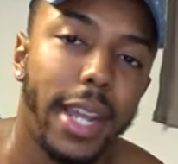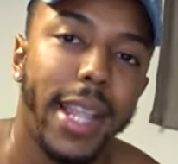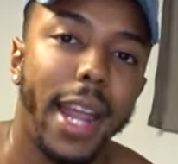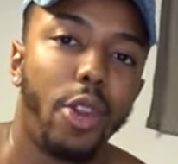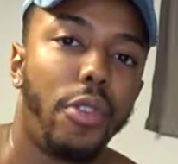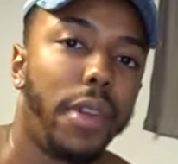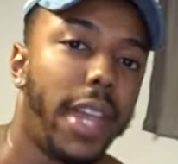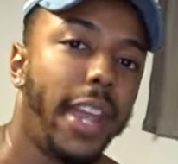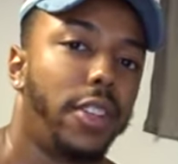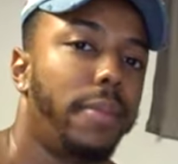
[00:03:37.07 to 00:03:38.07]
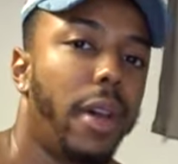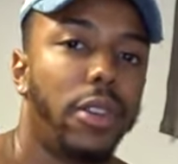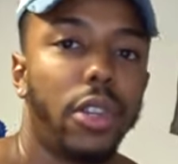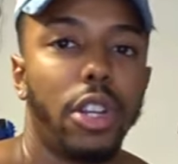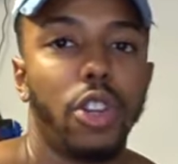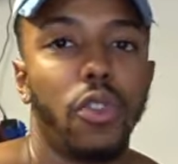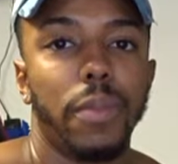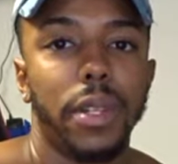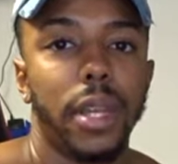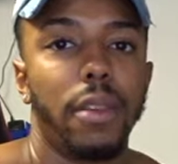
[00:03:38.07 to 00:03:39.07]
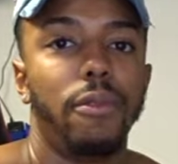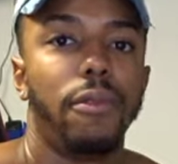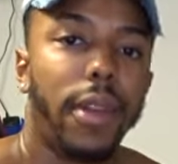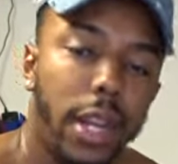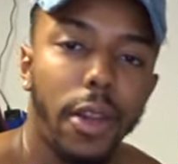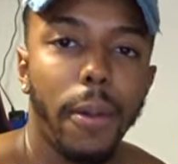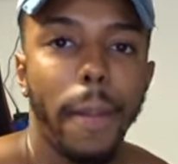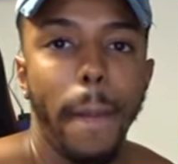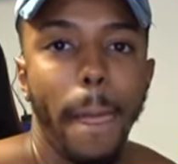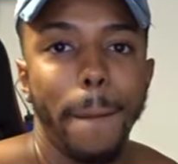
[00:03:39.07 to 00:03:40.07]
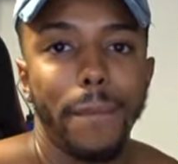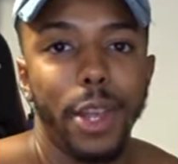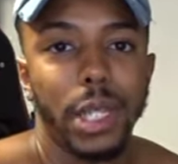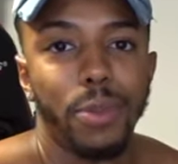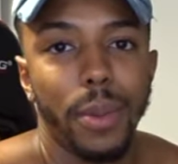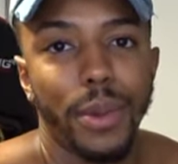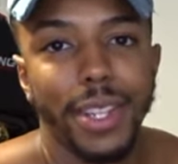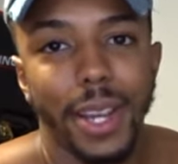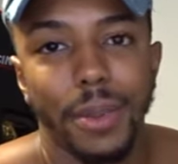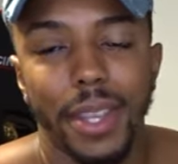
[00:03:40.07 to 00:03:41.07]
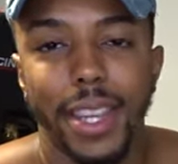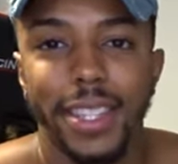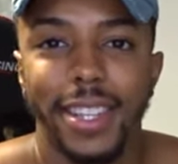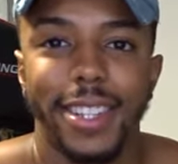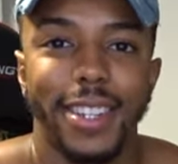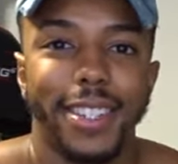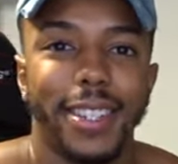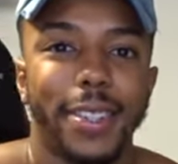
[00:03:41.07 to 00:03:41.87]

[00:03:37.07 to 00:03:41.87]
Hit that notification bell so you don't miss a video. It's your boy Breezy, everything easy, sir.